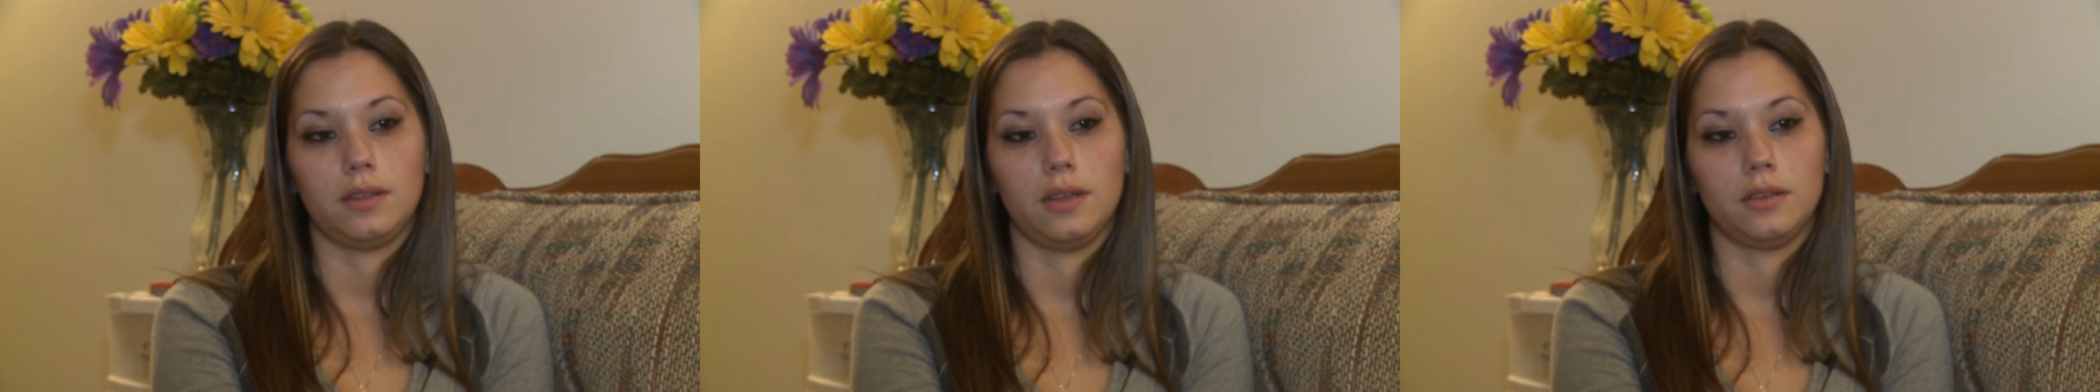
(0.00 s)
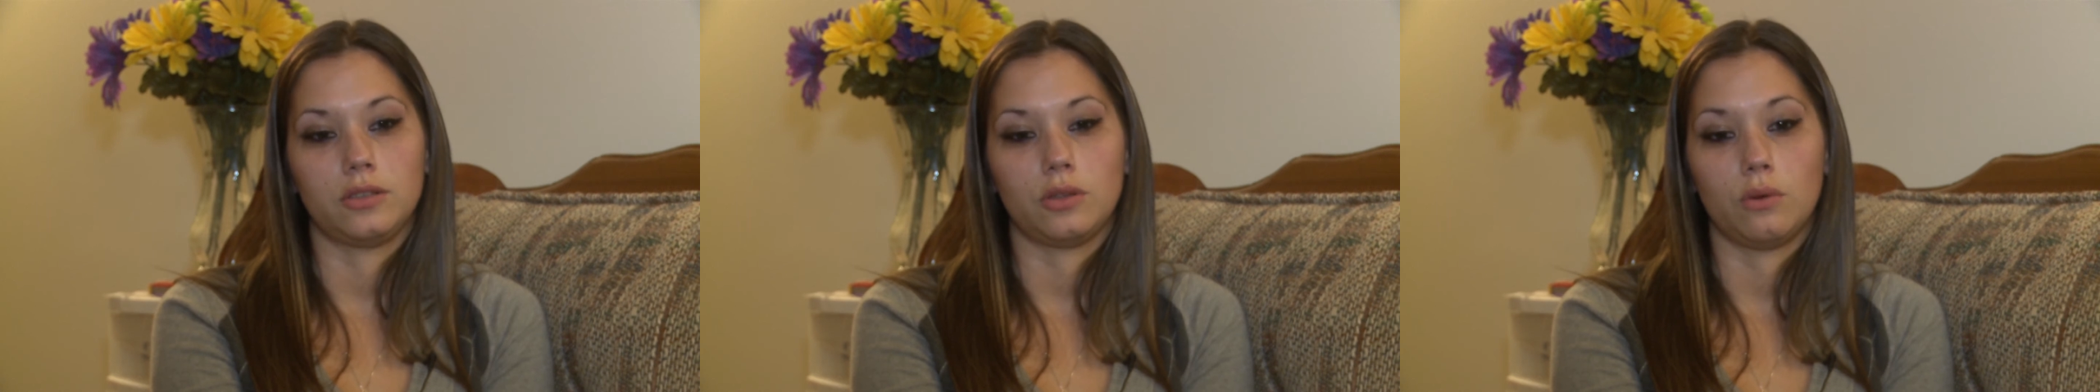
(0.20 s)

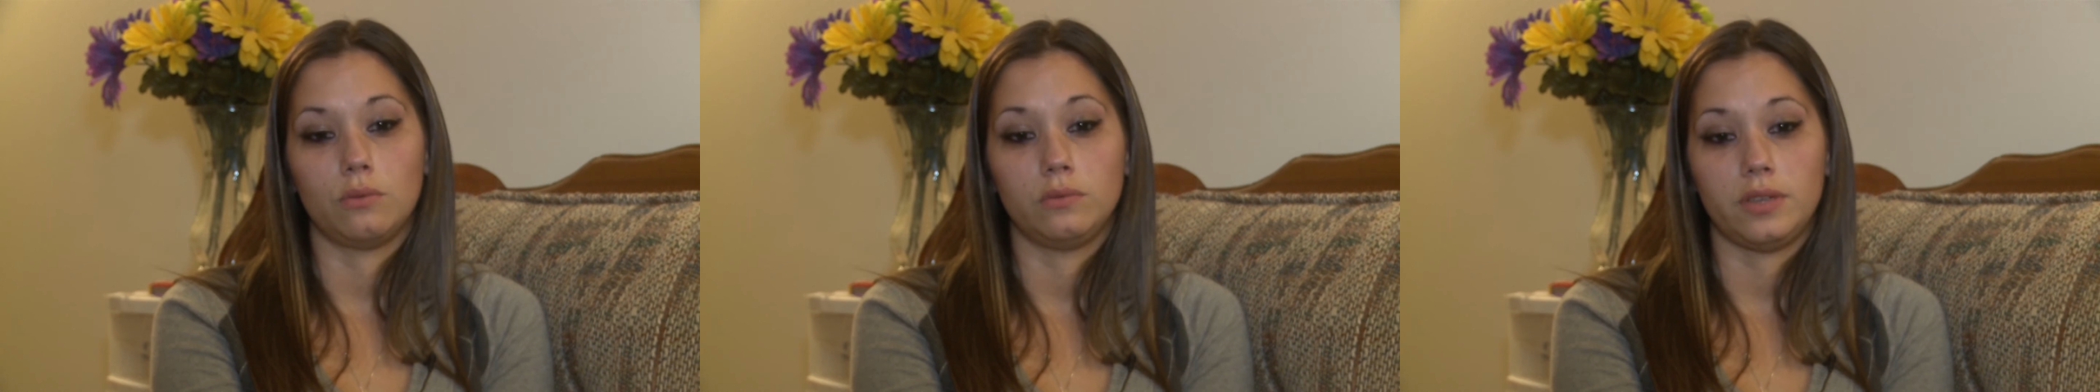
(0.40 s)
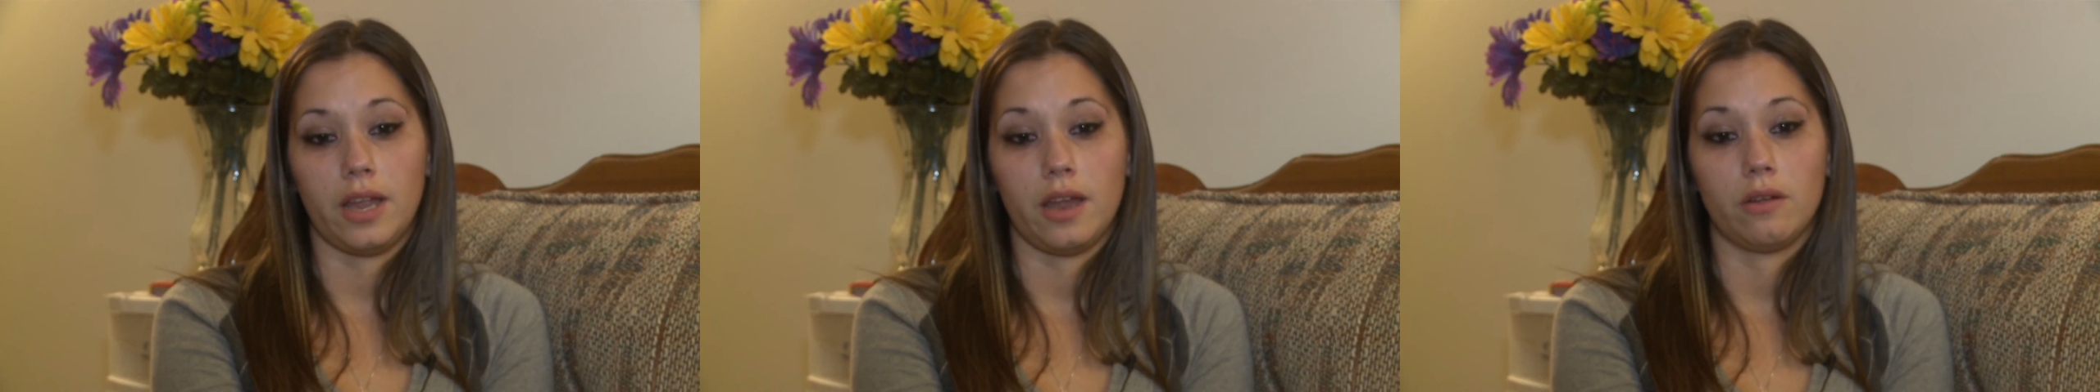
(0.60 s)
and so
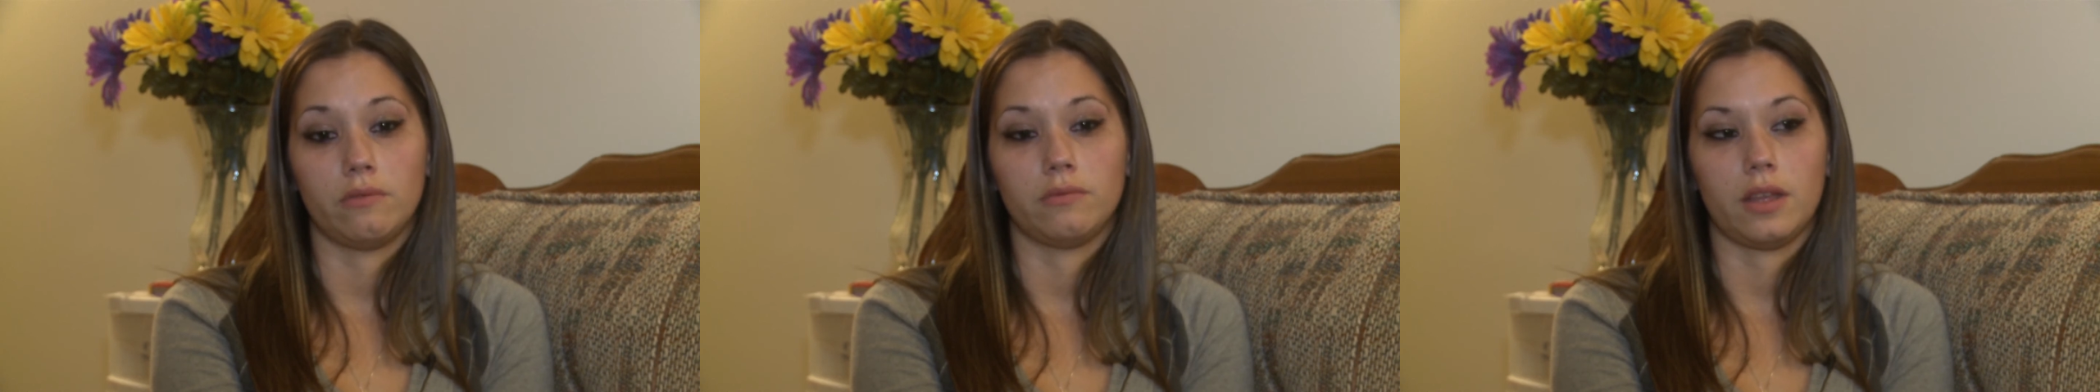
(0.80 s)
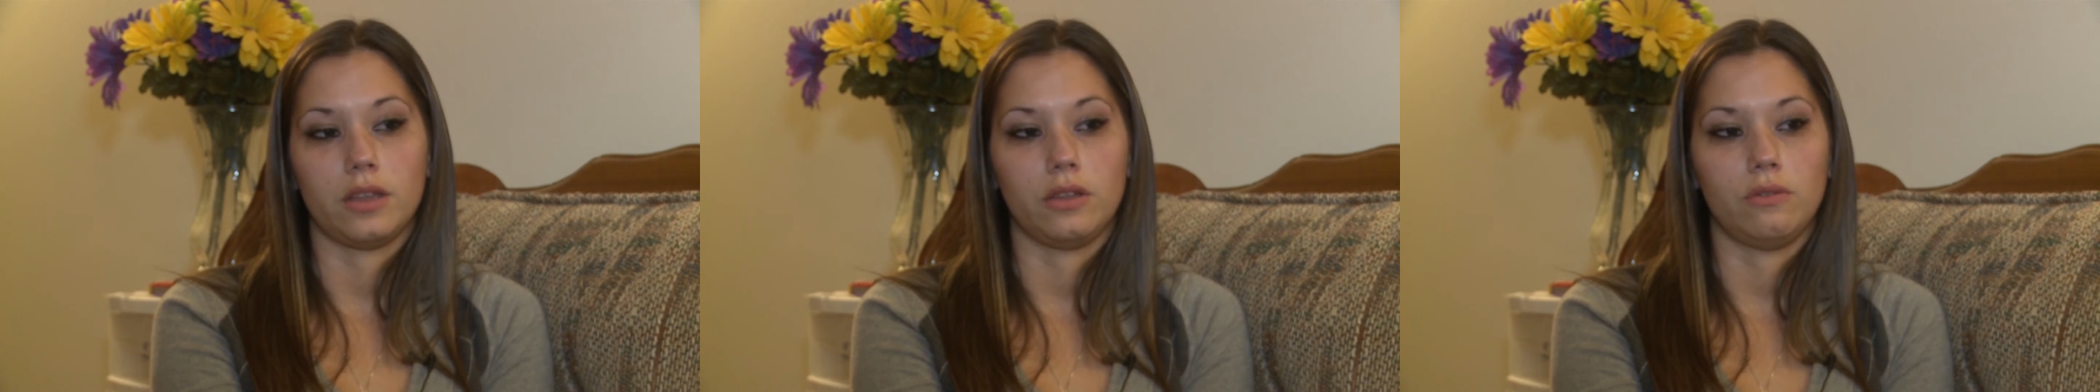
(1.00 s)
down
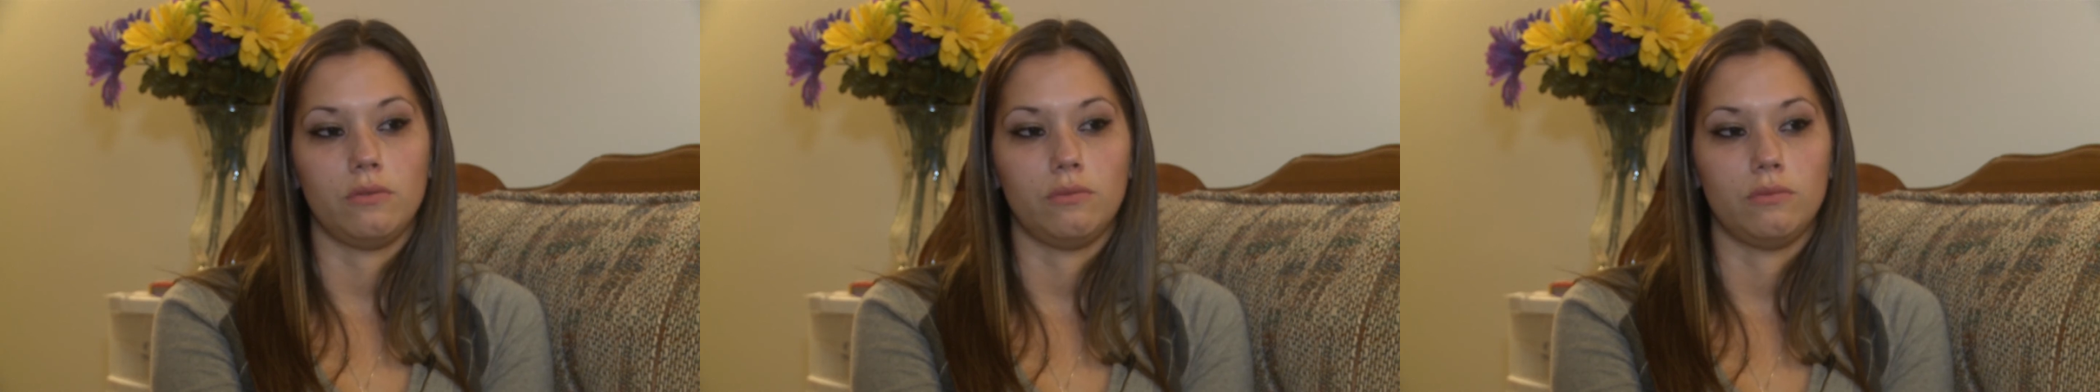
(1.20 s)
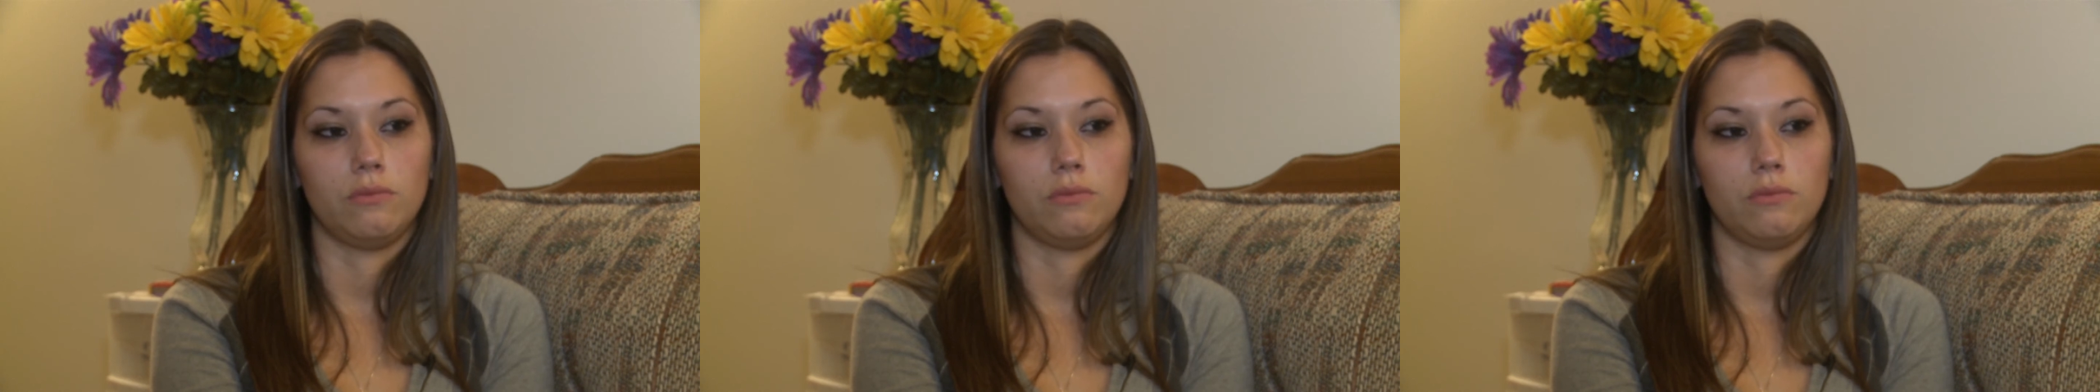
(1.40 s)
that you